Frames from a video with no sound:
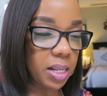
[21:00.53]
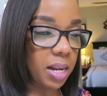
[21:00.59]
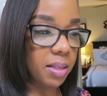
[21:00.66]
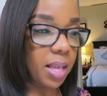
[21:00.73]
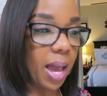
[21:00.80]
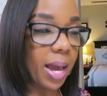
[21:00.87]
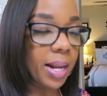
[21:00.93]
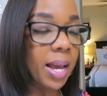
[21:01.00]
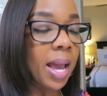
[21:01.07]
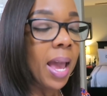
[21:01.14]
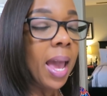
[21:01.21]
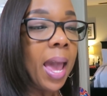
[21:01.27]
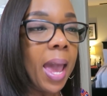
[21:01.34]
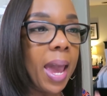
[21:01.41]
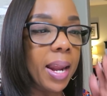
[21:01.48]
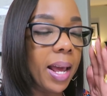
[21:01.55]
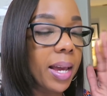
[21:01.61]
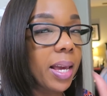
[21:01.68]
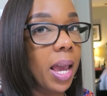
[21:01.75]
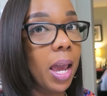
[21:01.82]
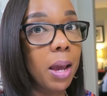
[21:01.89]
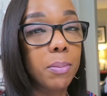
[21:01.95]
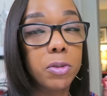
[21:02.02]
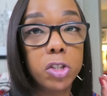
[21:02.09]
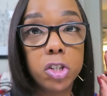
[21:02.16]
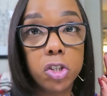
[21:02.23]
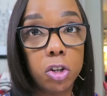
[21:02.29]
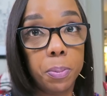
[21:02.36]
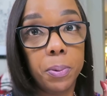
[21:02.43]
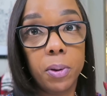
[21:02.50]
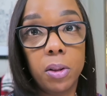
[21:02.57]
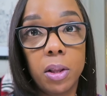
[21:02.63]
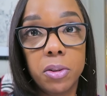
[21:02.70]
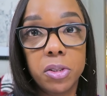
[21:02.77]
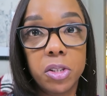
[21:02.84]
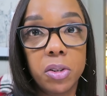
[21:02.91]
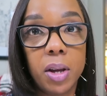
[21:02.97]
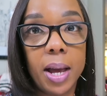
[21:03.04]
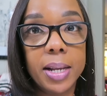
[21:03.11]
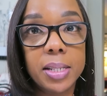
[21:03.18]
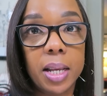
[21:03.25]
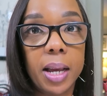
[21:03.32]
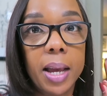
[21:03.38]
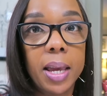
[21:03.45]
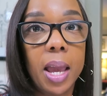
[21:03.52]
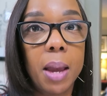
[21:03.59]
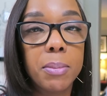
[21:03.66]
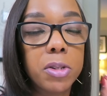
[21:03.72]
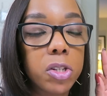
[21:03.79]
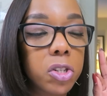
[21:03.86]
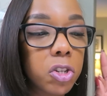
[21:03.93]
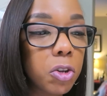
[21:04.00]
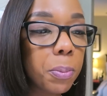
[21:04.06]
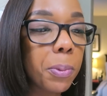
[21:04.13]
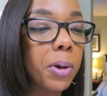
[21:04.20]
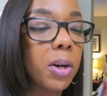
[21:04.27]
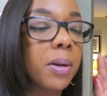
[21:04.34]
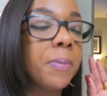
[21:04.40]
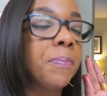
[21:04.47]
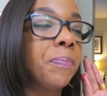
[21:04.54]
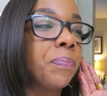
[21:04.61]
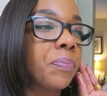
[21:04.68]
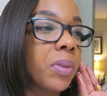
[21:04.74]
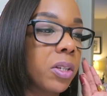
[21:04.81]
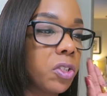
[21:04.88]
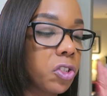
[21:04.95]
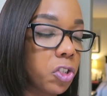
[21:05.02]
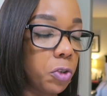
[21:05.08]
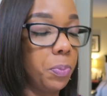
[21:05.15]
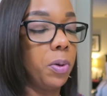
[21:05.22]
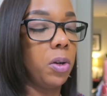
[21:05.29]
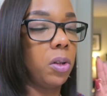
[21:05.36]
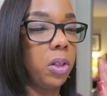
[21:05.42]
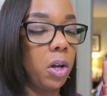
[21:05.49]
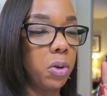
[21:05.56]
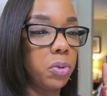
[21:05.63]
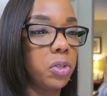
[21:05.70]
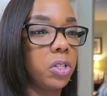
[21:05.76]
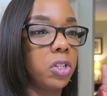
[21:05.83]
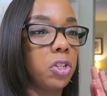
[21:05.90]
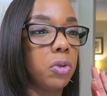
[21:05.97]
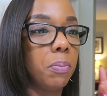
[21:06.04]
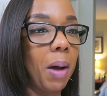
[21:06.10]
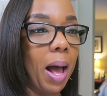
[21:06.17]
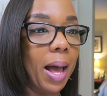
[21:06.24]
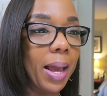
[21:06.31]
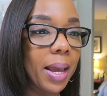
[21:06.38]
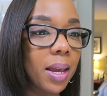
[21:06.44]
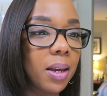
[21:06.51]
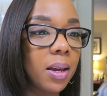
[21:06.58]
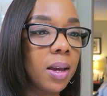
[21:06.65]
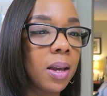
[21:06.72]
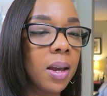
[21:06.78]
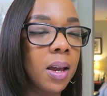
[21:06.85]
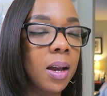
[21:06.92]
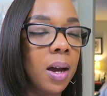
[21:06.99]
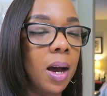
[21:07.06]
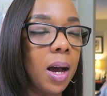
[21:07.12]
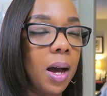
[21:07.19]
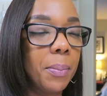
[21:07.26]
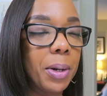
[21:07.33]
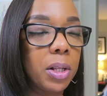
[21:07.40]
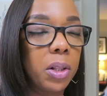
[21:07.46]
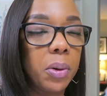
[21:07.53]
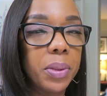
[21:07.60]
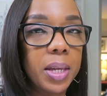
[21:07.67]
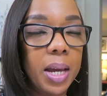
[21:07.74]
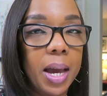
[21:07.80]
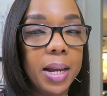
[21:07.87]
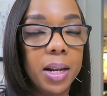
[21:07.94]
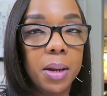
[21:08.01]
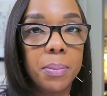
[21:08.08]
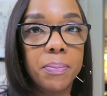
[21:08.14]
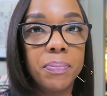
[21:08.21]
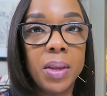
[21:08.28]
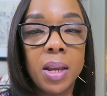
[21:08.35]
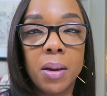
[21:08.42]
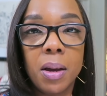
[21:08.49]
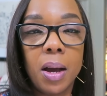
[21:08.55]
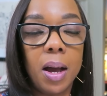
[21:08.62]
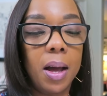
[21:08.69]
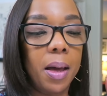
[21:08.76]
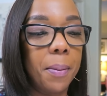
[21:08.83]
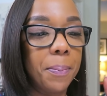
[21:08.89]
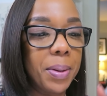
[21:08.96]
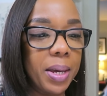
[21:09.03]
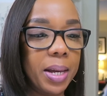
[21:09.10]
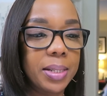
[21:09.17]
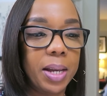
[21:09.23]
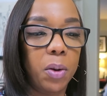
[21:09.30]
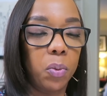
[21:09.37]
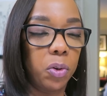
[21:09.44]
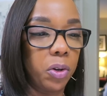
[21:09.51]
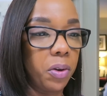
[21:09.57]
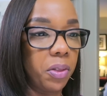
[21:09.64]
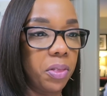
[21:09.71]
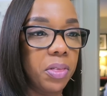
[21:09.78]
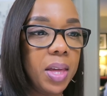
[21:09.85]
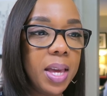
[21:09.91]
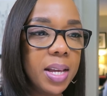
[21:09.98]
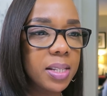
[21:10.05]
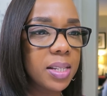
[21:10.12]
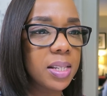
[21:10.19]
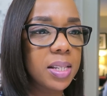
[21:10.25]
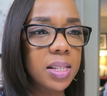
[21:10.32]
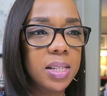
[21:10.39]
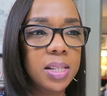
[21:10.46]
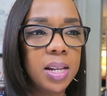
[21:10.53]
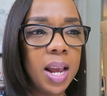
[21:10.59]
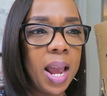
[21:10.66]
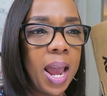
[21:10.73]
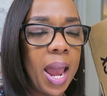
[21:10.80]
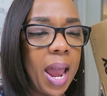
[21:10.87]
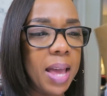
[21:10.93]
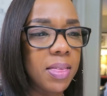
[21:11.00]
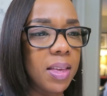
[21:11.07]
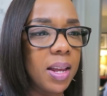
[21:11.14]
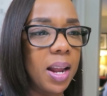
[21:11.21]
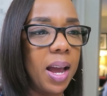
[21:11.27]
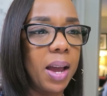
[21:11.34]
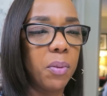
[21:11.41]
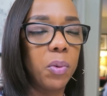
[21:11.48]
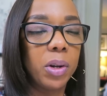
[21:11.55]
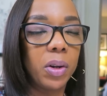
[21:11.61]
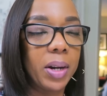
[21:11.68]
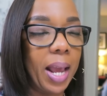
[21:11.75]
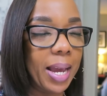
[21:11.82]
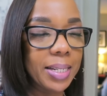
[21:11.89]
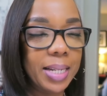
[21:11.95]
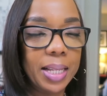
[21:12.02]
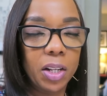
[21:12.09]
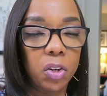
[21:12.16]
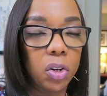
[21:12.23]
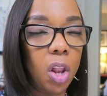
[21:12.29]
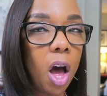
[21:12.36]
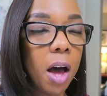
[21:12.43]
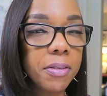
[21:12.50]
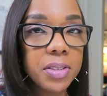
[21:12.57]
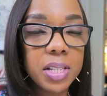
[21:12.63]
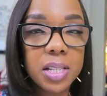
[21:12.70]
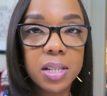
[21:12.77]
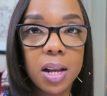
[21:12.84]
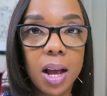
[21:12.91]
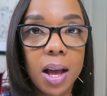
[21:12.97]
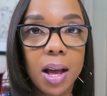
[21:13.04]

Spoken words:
like that. And I came super close, you guys. Like I came super, super close to buying a clothing item because I ordered this, and then I went on Ann Taylor Loft's